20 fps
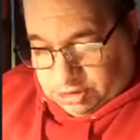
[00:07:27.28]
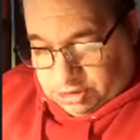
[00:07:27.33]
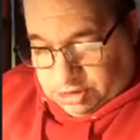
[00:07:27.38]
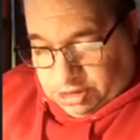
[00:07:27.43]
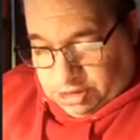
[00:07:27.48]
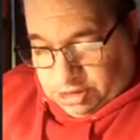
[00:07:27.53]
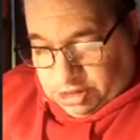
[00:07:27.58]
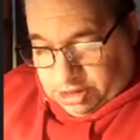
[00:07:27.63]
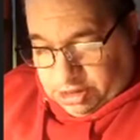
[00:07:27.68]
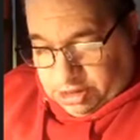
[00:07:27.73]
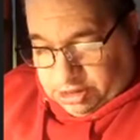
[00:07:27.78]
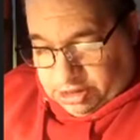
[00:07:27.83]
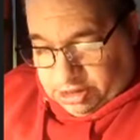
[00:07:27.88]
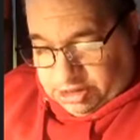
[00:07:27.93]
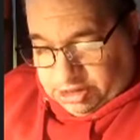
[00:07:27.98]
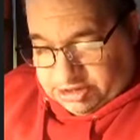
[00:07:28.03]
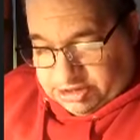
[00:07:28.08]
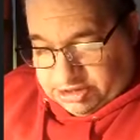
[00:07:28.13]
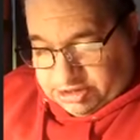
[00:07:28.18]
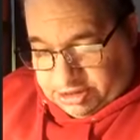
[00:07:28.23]
And they
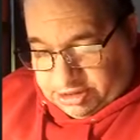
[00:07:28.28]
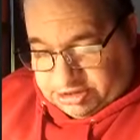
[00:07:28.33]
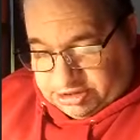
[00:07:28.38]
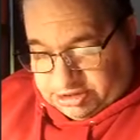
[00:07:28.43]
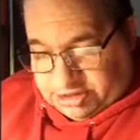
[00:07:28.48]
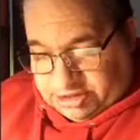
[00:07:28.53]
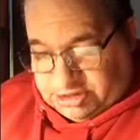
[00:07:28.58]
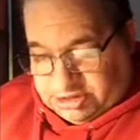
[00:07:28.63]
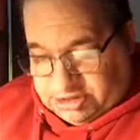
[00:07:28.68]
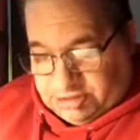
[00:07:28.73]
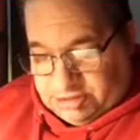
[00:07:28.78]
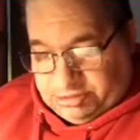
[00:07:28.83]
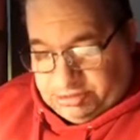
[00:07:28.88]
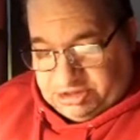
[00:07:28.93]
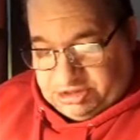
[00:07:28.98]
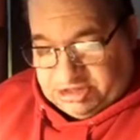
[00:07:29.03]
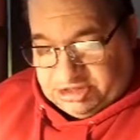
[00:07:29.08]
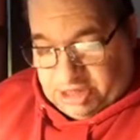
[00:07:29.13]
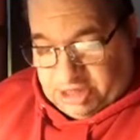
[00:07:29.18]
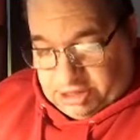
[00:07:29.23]
decide to send someone to
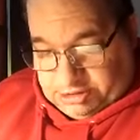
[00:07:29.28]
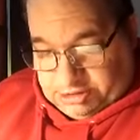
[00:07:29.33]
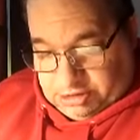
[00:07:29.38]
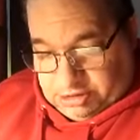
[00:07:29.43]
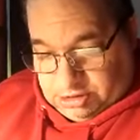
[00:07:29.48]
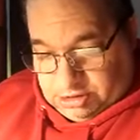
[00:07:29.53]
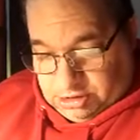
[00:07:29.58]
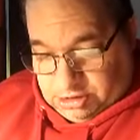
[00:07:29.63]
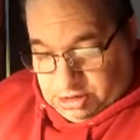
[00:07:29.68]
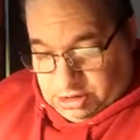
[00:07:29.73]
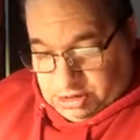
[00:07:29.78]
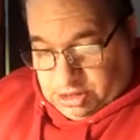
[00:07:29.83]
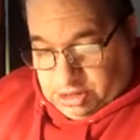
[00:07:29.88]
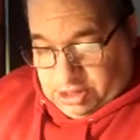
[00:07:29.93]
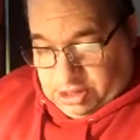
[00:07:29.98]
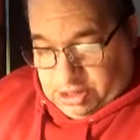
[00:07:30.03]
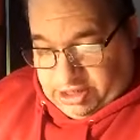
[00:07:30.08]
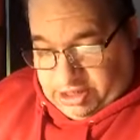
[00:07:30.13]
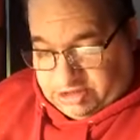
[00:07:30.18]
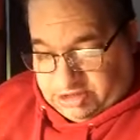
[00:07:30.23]
Scotland
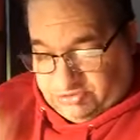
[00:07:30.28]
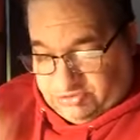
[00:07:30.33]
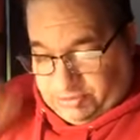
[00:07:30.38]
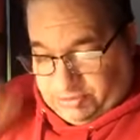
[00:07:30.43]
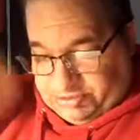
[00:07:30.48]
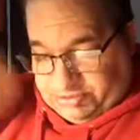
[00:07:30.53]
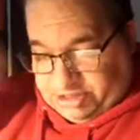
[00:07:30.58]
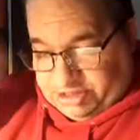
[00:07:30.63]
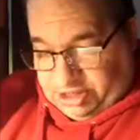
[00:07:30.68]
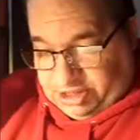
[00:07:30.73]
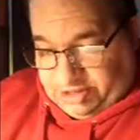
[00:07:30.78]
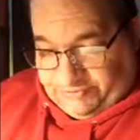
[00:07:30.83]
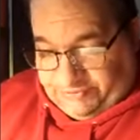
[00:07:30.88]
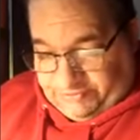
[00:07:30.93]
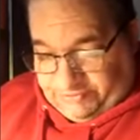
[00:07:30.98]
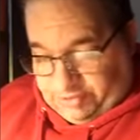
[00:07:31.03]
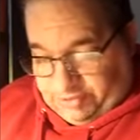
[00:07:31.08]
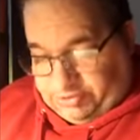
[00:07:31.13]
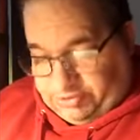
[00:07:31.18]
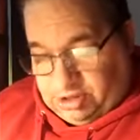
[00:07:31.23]
as a representative
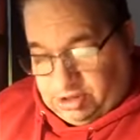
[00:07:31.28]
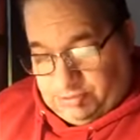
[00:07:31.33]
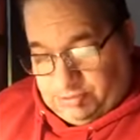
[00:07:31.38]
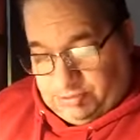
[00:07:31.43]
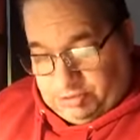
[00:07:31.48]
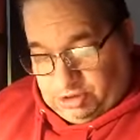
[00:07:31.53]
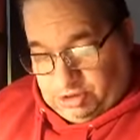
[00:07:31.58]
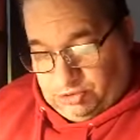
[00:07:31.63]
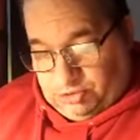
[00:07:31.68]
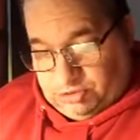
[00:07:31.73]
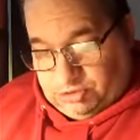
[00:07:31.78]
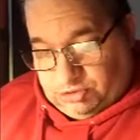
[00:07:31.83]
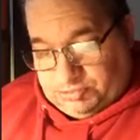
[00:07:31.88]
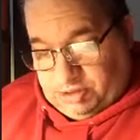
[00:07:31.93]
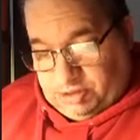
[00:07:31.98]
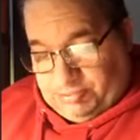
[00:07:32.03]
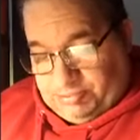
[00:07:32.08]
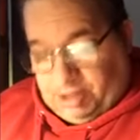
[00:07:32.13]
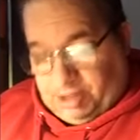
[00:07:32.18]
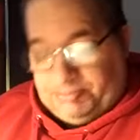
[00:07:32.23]
of the company, who's
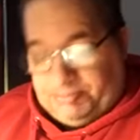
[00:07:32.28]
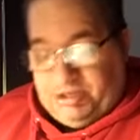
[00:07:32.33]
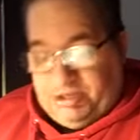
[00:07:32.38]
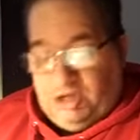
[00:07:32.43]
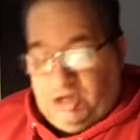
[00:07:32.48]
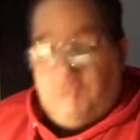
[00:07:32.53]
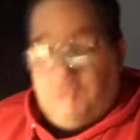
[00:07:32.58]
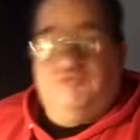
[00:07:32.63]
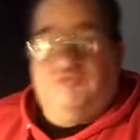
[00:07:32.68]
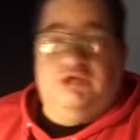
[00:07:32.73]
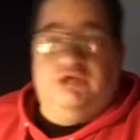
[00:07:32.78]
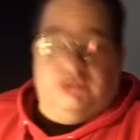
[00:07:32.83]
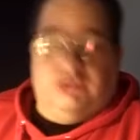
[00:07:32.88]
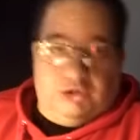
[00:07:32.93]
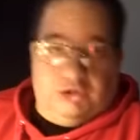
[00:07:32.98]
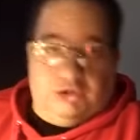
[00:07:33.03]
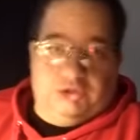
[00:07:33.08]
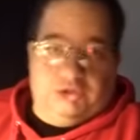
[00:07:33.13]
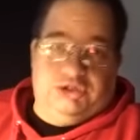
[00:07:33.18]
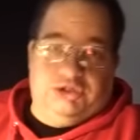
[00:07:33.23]
played by Peter Riegert.
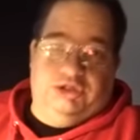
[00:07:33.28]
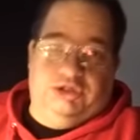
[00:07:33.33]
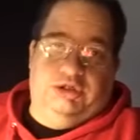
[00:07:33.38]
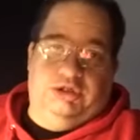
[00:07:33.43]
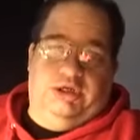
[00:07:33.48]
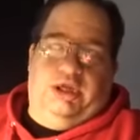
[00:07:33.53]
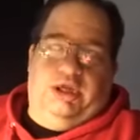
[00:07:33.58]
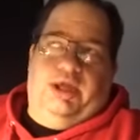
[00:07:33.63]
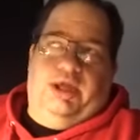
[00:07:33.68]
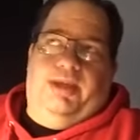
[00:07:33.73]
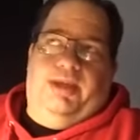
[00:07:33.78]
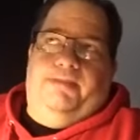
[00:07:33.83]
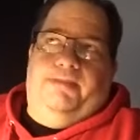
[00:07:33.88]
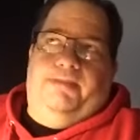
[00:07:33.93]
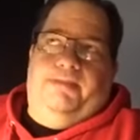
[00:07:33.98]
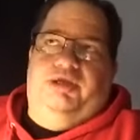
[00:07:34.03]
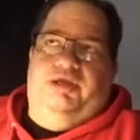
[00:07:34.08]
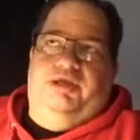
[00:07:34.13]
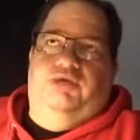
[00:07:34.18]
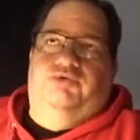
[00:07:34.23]

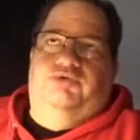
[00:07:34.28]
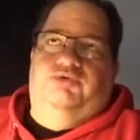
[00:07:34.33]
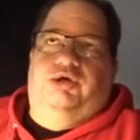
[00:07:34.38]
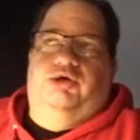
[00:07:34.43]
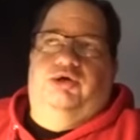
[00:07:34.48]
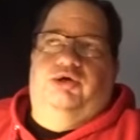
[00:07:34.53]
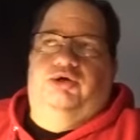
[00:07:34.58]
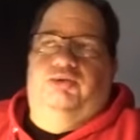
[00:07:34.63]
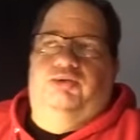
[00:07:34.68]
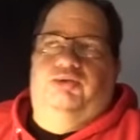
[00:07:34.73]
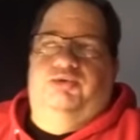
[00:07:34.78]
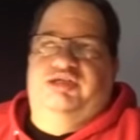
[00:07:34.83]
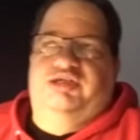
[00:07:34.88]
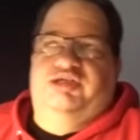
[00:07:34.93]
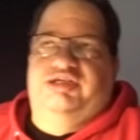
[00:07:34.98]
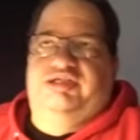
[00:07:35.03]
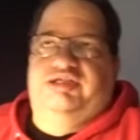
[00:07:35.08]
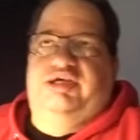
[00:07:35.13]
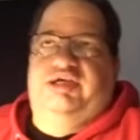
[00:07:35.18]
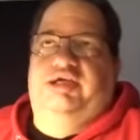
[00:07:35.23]
Peter Riegert
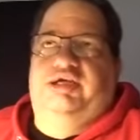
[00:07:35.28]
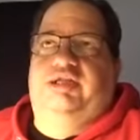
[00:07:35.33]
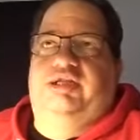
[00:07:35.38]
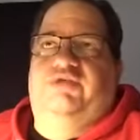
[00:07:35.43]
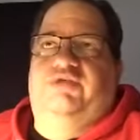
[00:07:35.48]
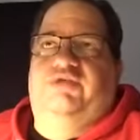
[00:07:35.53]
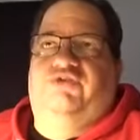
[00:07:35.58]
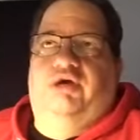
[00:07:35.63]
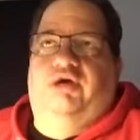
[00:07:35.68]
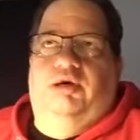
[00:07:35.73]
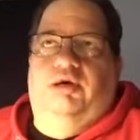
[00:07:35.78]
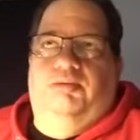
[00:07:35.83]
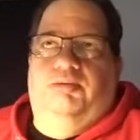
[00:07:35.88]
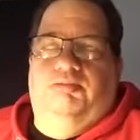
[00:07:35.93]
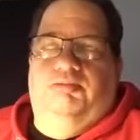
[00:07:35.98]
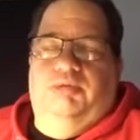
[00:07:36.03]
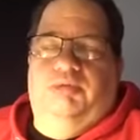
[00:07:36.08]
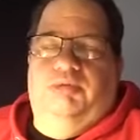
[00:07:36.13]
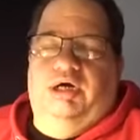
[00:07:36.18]
was in the film